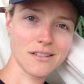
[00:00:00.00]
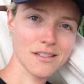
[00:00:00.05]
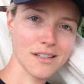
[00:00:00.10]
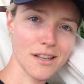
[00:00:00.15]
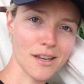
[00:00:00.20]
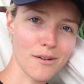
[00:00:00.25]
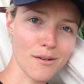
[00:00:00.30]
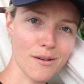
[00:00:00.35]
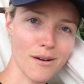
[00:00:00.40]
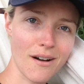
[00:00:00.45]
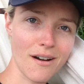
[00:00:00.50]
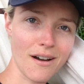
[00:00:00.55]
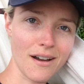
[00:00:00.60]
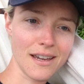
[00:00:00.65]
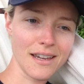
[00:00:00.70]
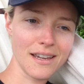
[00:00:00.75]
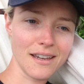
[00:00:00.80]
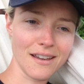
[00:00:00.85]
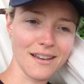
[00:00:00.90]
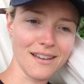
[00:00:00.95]
So
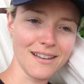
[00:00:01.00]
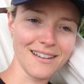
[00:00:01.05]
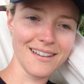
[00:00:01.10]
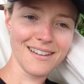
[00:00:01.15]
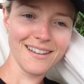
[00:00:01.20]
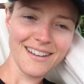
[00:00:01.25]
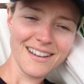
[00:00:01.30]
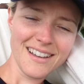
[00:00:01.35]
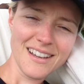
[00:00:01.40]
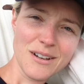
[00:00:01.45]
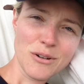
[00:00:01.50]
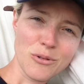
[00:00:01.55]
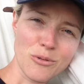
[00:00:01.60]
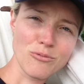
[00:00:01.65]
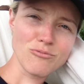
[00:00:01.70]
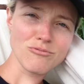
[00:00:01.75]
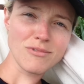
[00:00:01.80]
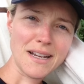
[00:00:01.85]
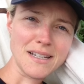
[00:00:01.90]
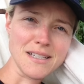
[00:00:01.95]
I
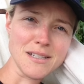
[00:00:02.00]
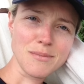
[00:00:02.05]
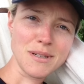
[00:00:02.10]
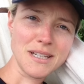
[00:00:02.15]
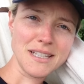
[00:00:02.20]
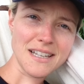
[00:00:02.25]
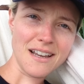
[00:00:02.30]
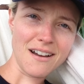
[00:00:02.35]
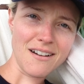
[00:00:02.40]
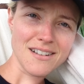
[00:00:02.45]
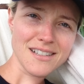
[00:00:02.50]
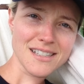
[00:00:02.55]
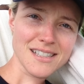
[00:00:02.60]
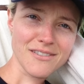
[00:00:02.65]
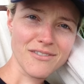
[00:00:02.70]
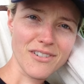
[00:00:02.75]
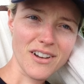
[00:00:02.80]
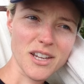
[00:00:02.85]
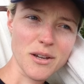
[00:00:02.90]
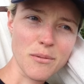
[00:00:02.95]
randomly
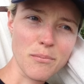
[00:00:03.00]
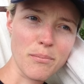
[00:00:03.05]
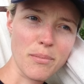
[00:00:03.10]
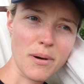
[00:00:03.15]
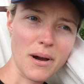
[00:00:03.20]
asked if I could